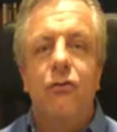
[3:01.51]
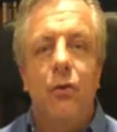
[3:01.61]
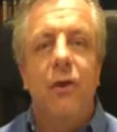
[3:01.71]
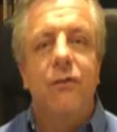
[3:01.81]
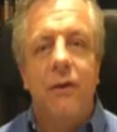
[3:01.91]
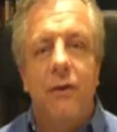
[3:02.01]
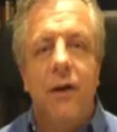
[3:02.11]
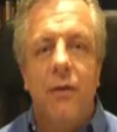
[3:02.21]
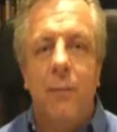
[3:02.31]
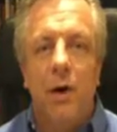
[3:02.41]
choice and
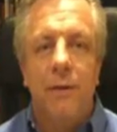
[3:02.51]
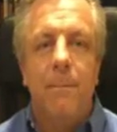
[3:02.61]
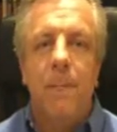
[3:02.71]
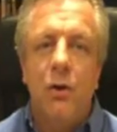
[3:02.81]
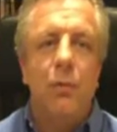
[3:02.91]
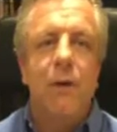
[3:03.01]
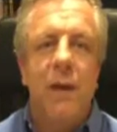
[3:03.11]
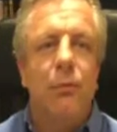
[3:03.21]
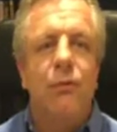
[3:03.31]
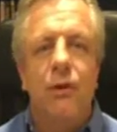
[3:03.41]
click the button, you'll be
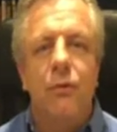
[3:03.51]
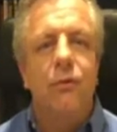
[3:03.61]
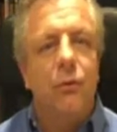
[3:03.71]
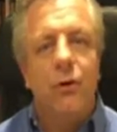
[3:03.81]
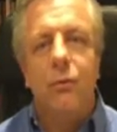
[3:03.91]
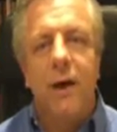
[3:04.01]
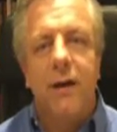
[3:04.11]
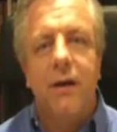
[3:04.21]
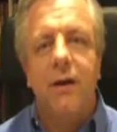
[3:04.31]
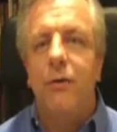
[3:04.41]
able to use your
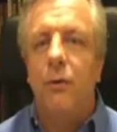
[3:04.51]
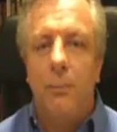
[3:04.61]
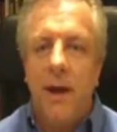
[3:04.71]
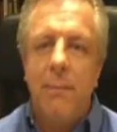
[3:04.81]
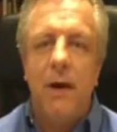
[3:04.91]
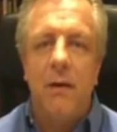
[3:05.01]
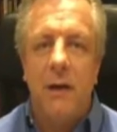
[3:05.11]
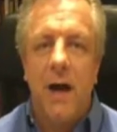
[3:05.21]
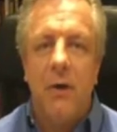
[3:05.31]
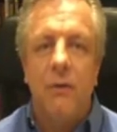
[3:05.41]
credit card or PayPal
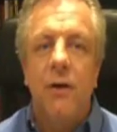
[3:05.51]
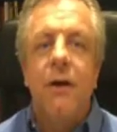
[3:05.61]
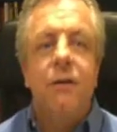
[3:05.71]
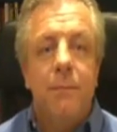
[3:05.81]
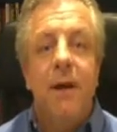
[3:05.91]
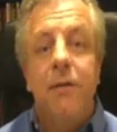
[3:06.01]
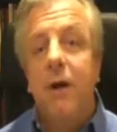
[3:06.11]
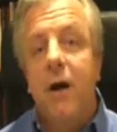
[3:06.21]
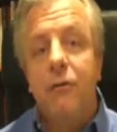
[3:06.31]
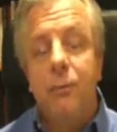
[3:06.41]
account to make the
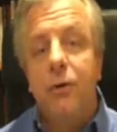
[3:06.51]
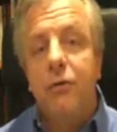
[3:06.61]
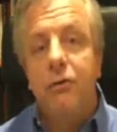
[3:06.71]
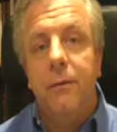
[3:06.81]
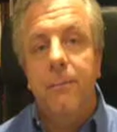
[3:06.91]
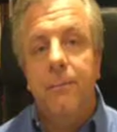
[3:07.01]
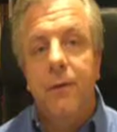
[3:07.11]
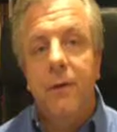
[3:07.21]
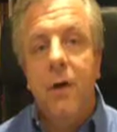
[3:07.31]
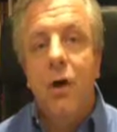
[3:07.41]
contribution.
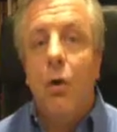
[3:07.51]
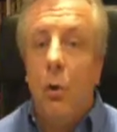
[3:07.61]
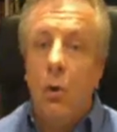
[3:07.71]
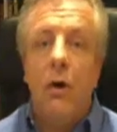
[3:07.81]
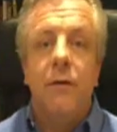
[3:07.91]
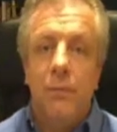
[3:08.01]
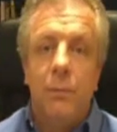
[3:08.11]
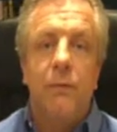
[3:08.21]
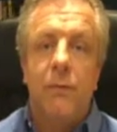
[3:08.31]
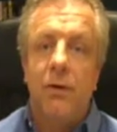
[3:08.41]
Or if you
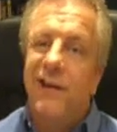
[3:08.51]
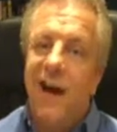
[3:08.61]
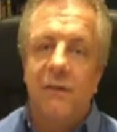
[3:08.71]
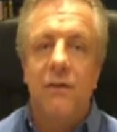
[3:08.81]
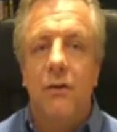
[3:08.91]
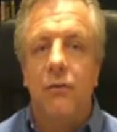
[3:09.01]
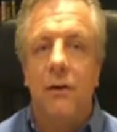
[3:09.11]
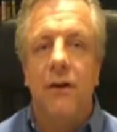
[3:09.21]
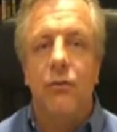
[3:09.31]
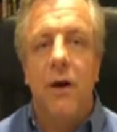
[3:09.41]
prefer not to use
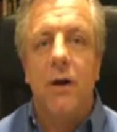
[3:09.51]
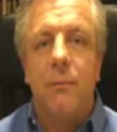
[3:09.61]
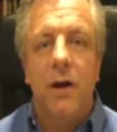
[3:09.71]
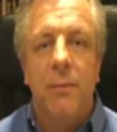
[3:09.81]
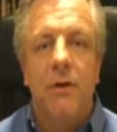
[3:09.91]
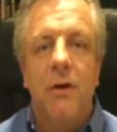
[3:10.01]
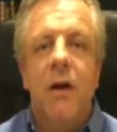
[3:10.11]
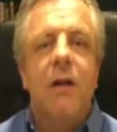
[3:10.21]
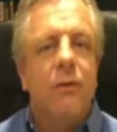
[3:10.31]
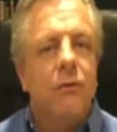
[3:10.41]
electronic payment,
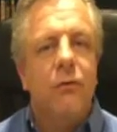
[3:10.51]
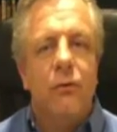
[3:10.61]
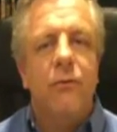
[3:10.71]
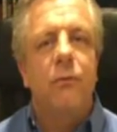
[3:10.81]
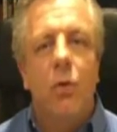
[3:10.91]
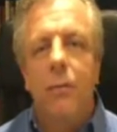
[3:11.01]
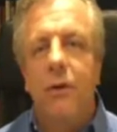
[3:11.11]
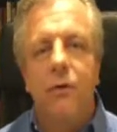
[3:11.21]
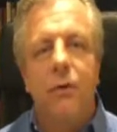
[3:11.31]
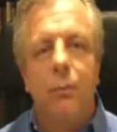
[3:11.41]
there's also a form
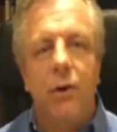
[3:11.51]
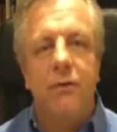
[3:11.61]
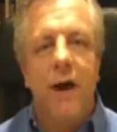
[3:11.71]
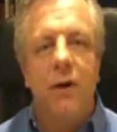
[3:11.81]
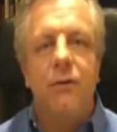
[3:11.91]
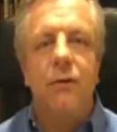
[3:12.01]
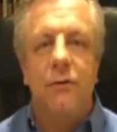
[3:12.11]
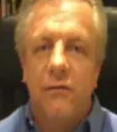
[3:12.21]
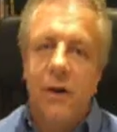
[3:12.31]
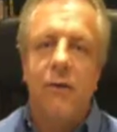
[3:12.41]
that you can print out and
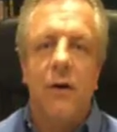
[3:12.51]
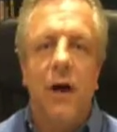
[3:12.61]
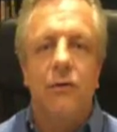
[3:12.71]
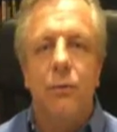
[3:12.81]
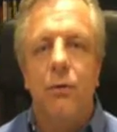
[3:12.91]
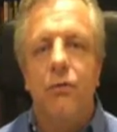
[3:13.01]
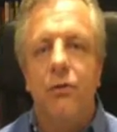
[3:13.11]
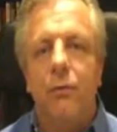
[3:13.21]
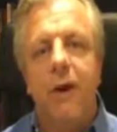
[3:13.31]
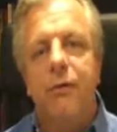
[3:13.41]
send your
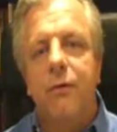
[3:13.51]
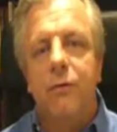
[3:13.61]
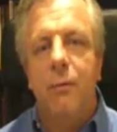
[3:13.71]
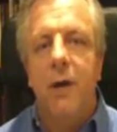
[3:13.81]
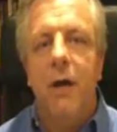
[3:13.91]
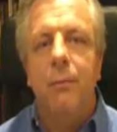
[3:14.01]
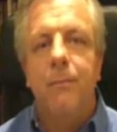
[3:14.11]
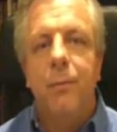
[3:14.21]
contribution directly through the mail.